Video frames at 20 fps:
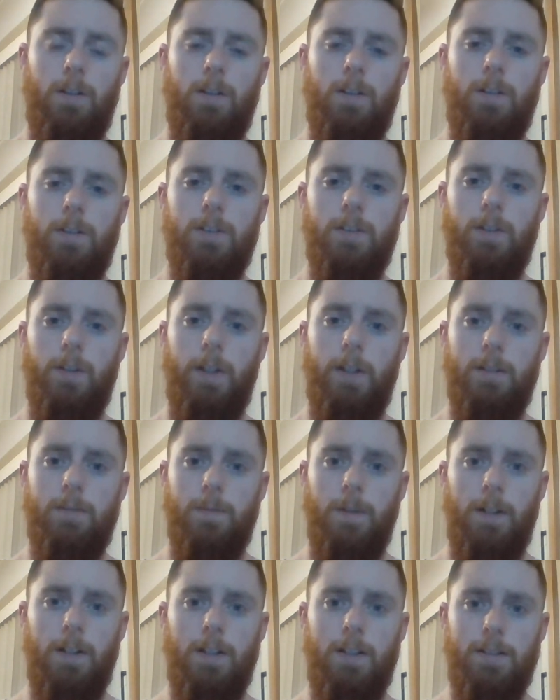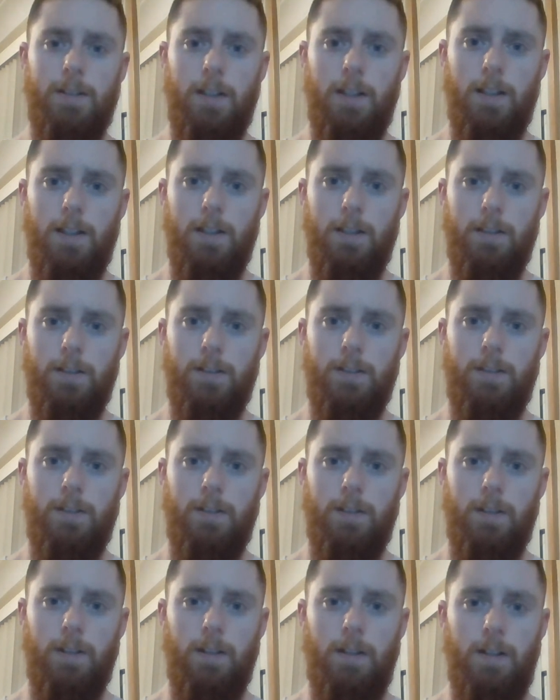it's classified as AIDS,
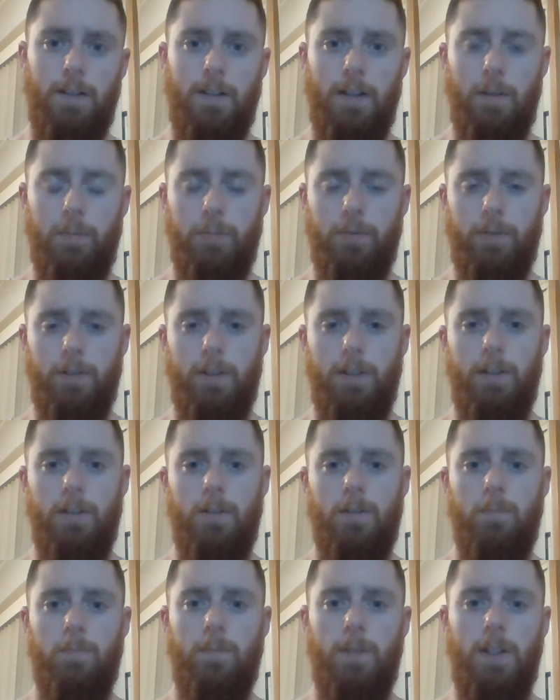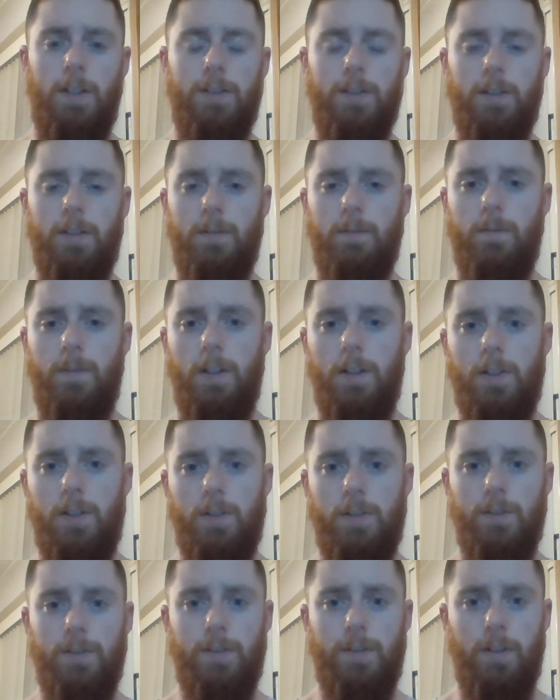and at that point, basic
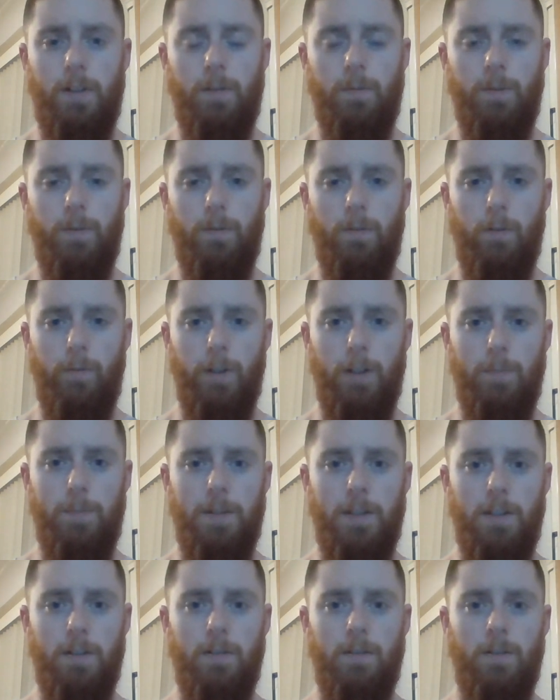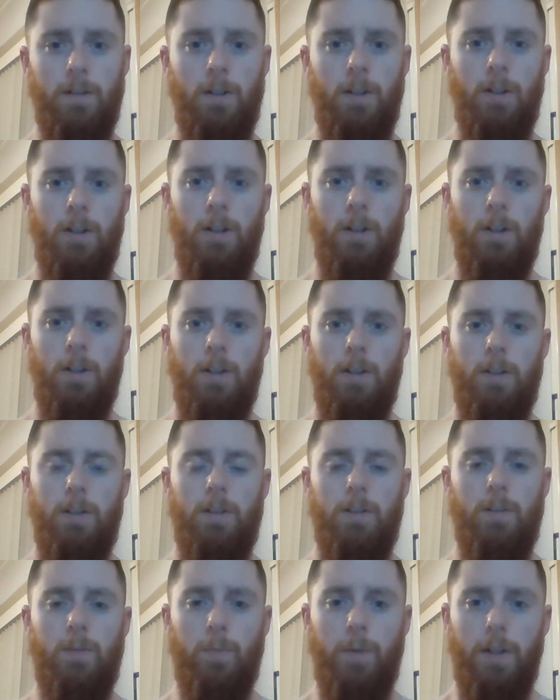infections that would normally be,
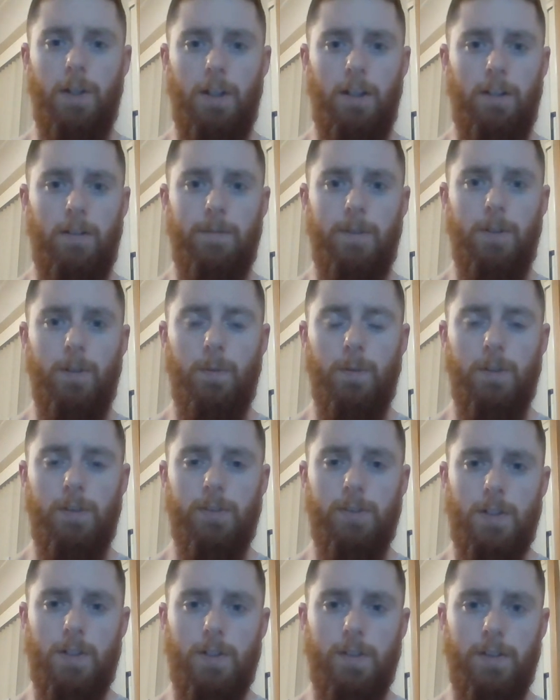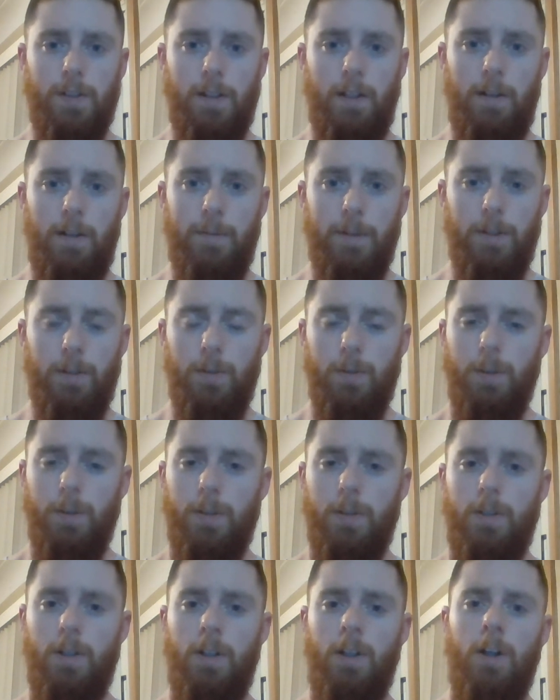you might not even notice, such as the common
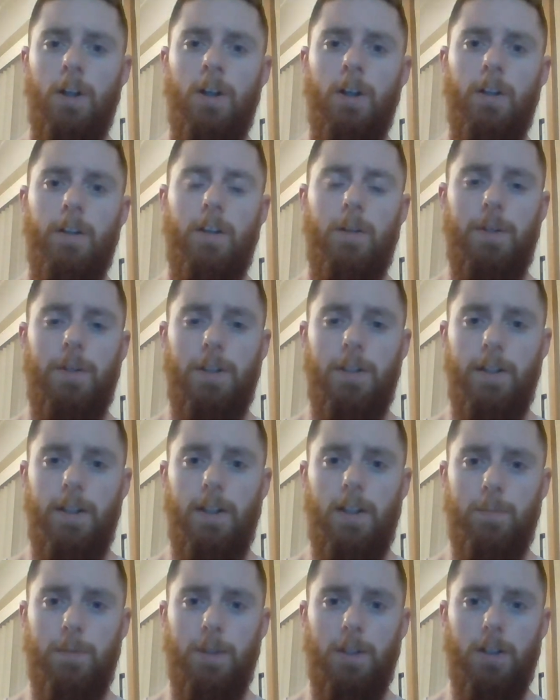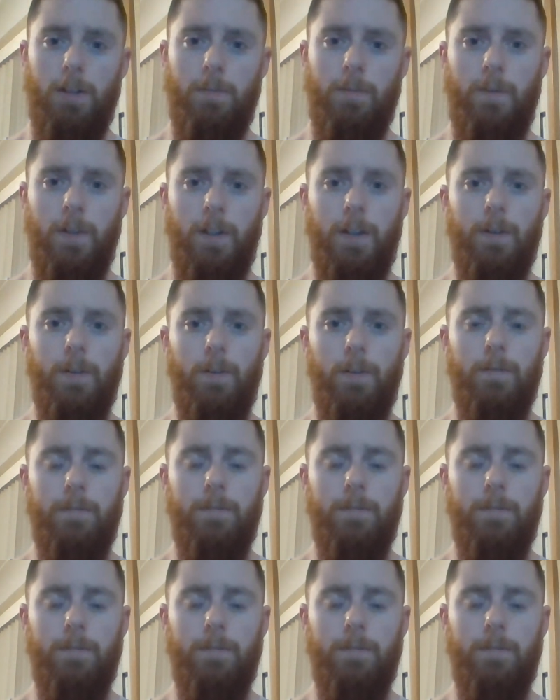cold, they can become fatal.